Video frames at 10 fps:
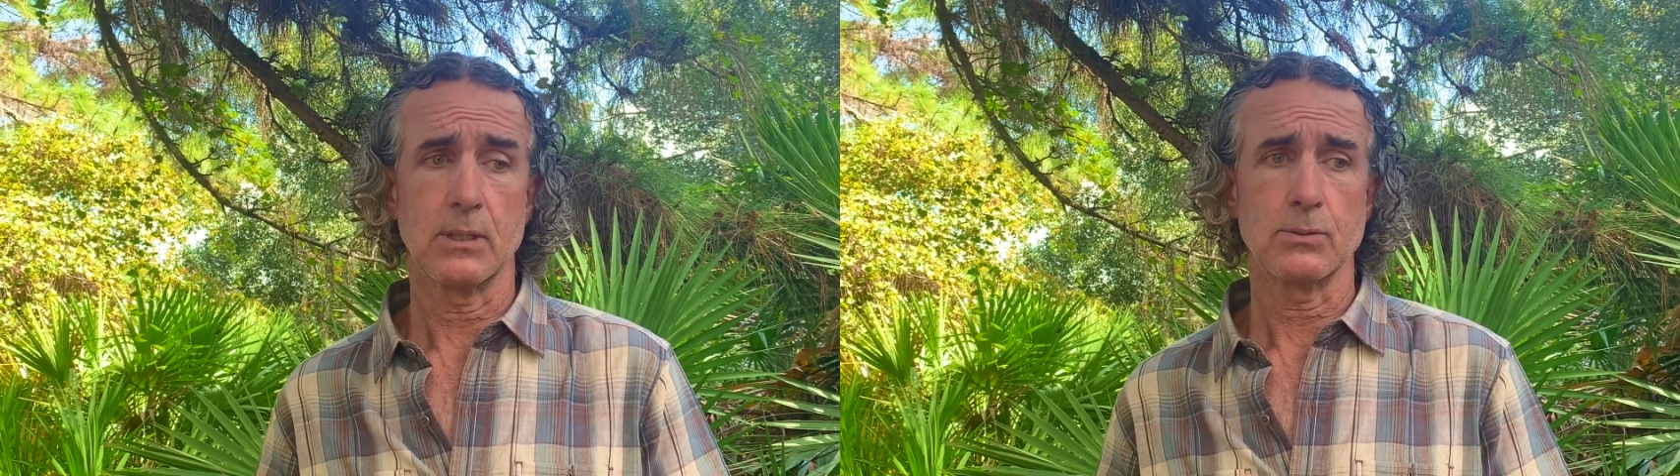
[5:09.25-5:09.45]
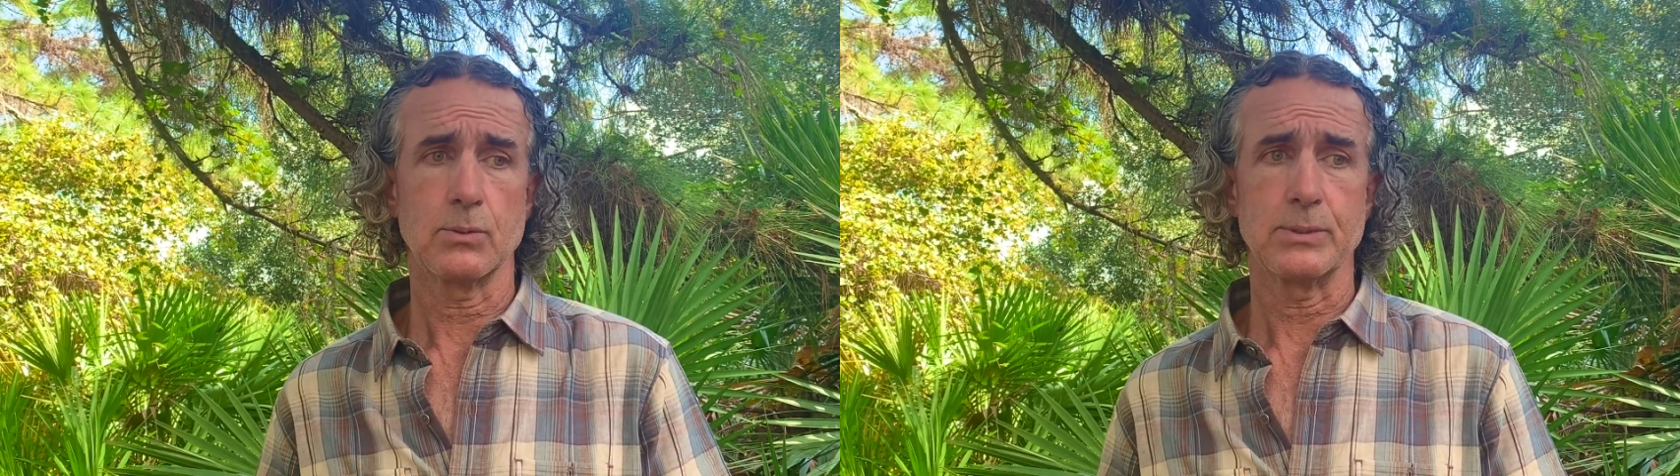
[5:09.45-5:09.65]

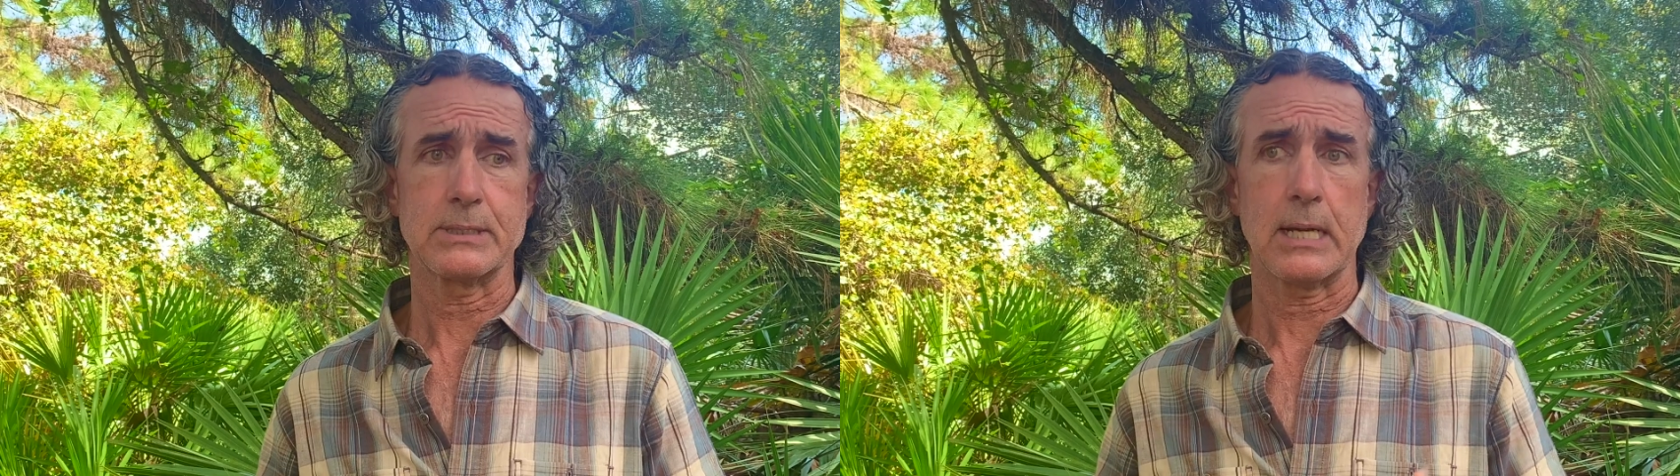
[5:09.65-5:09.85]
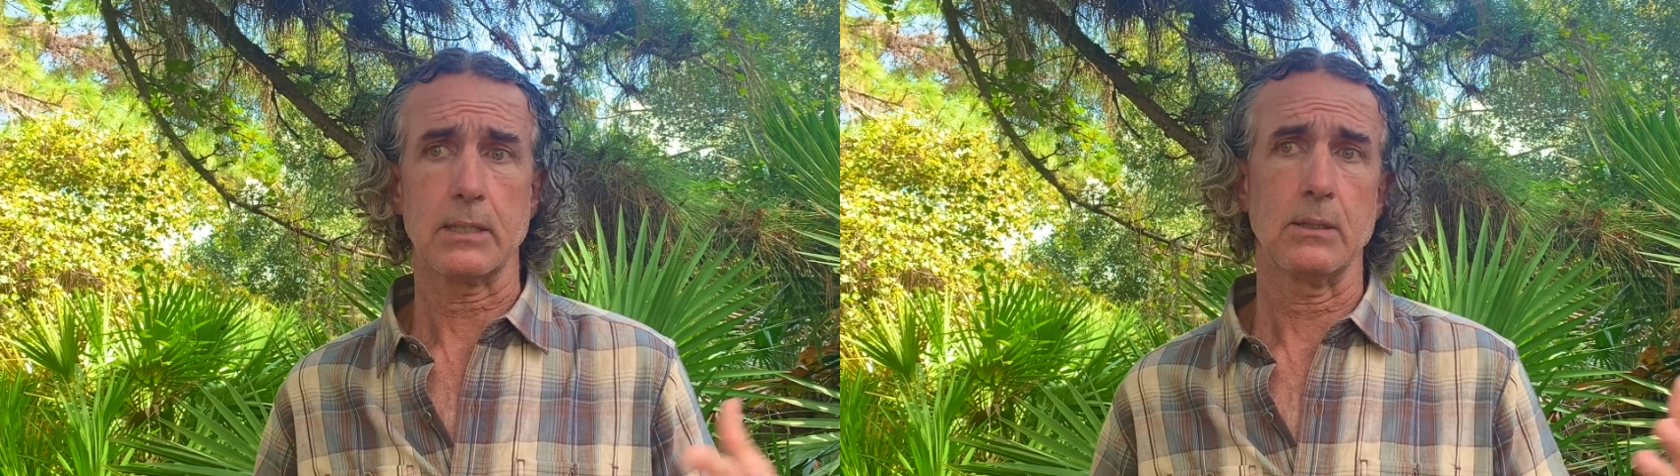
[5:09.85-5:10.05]
to
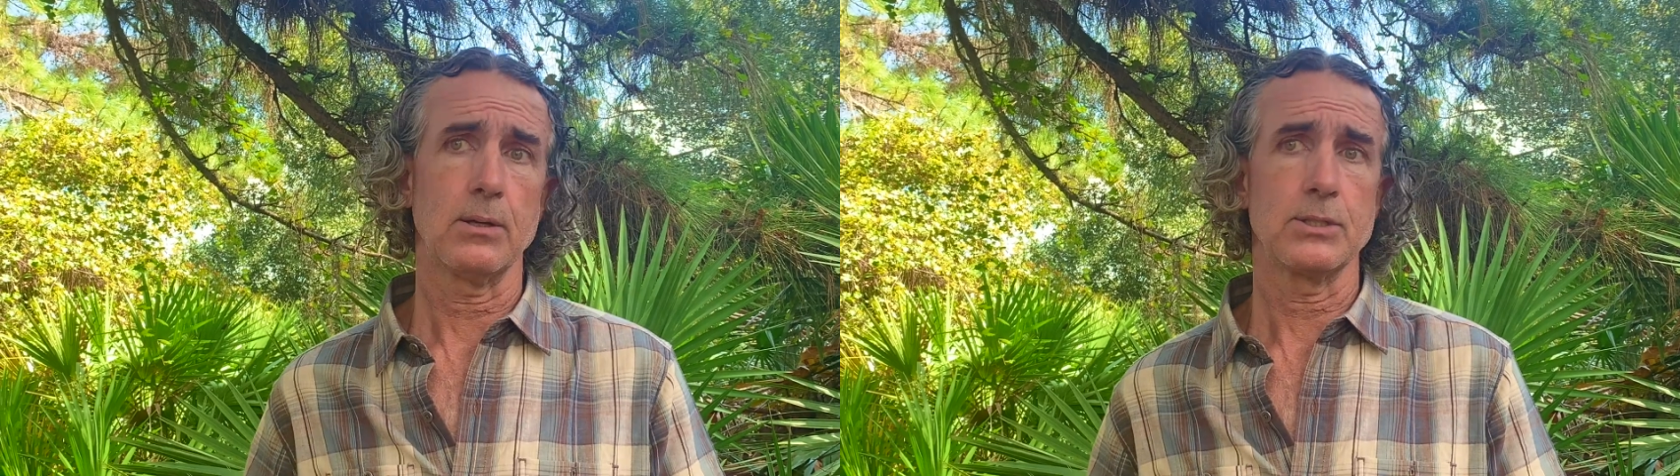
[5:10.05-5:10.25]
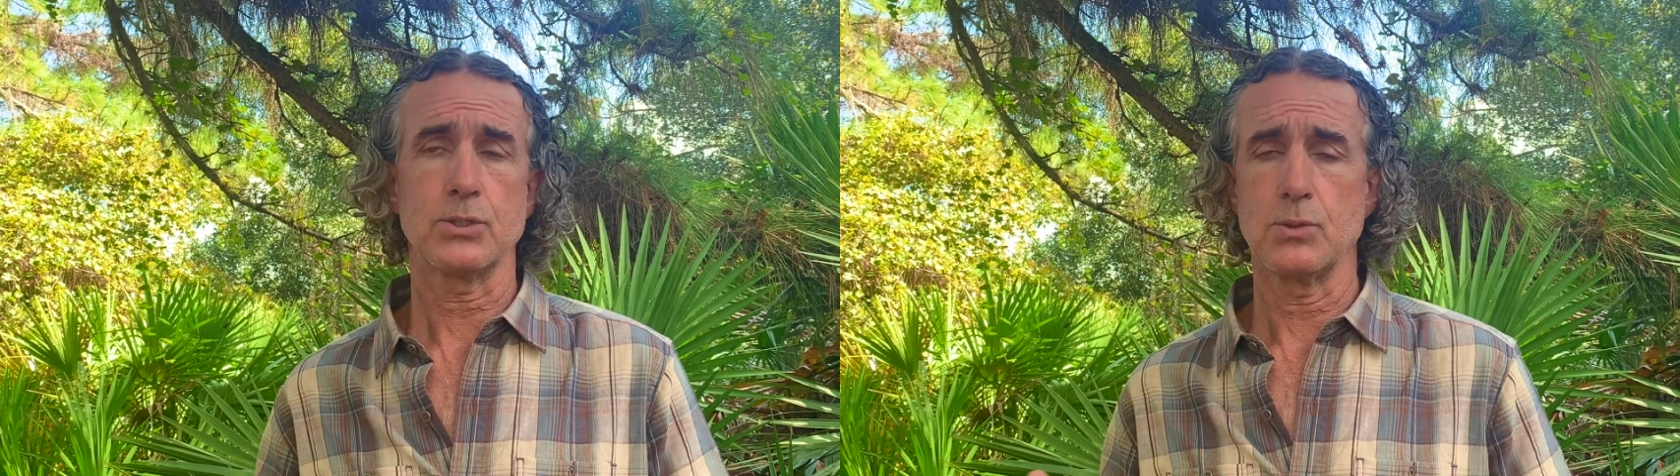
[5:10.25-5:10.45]
recycle
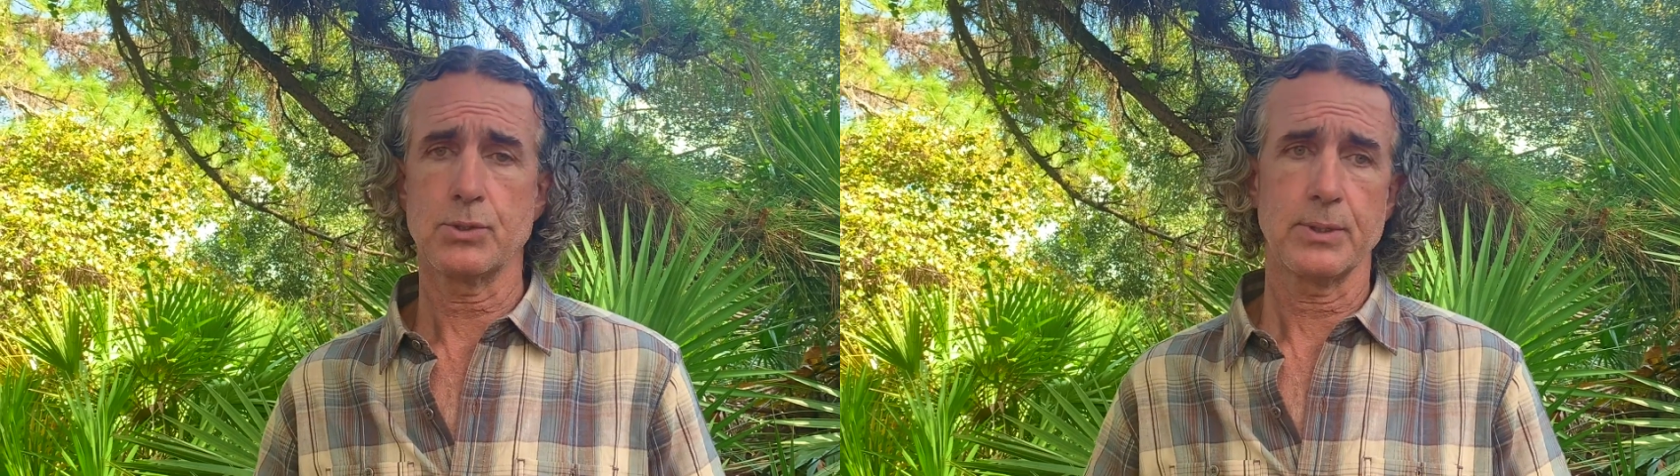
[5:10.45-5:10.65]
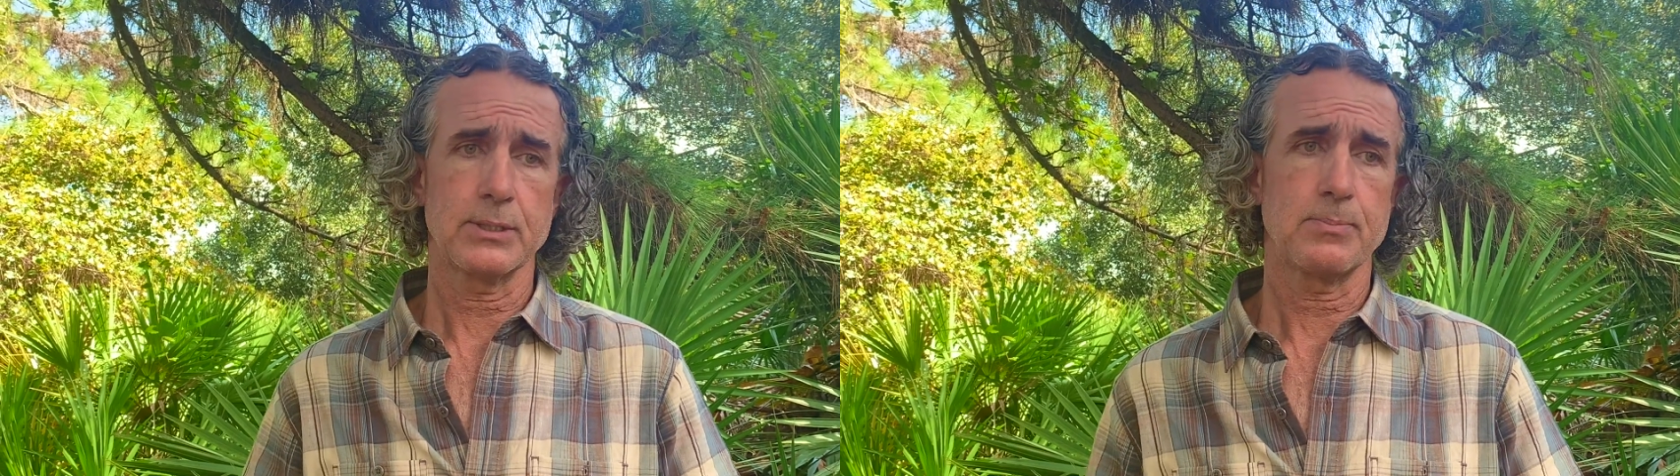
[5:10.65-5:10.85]
all these
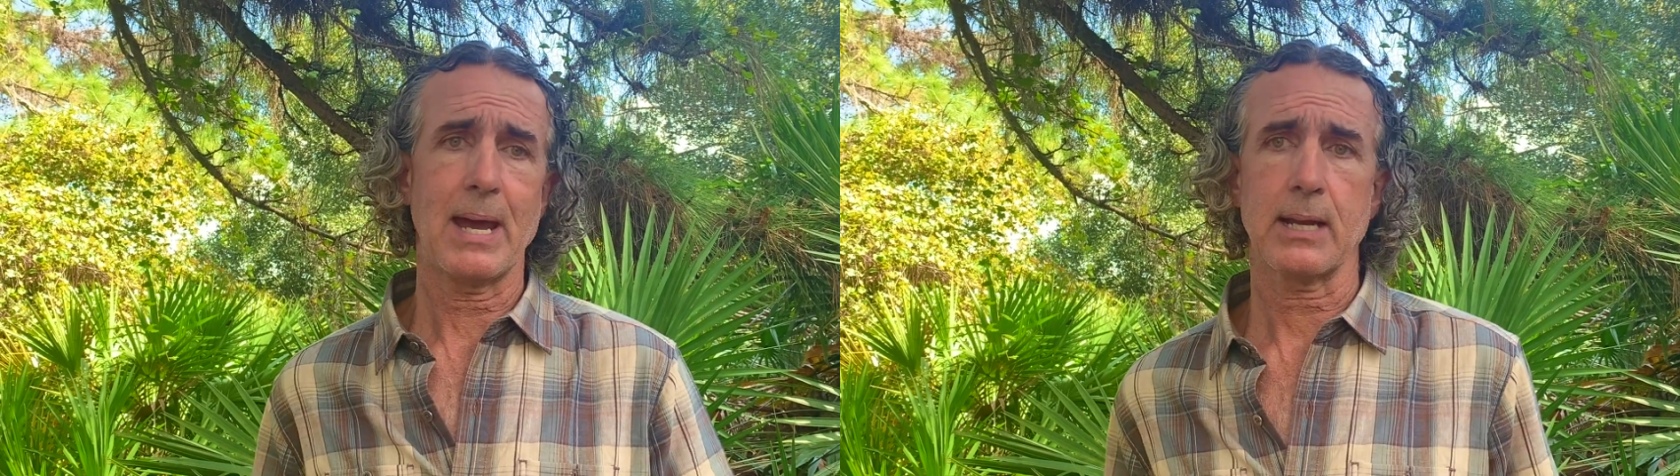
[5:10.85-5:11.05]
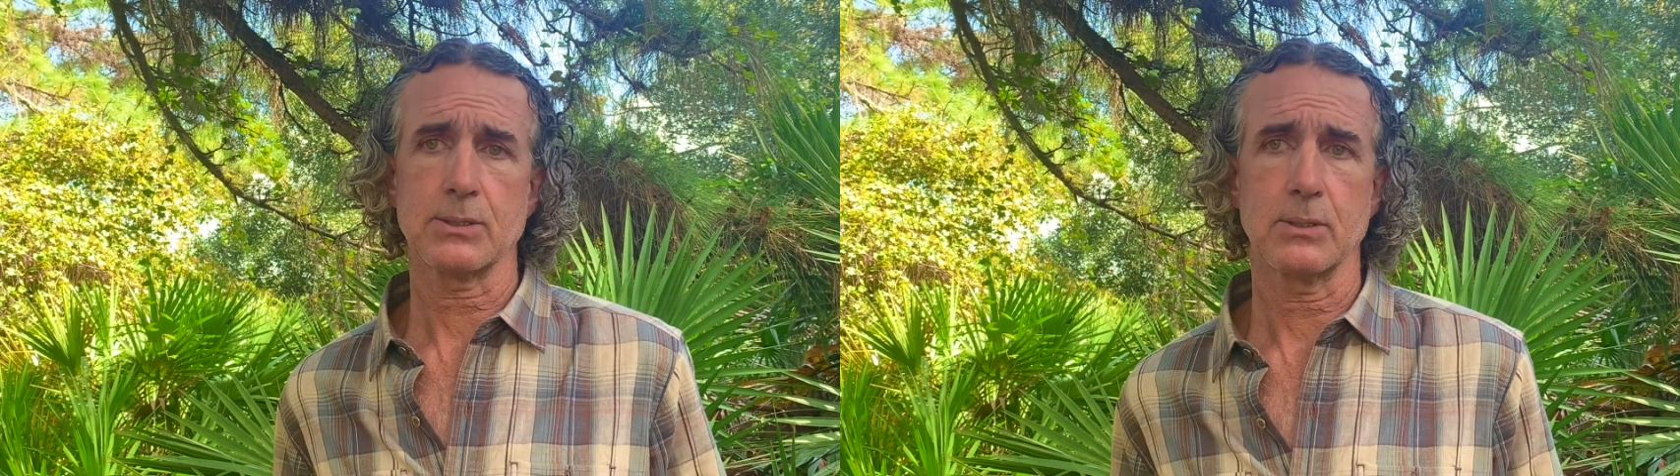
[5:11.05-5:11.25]
nutrients back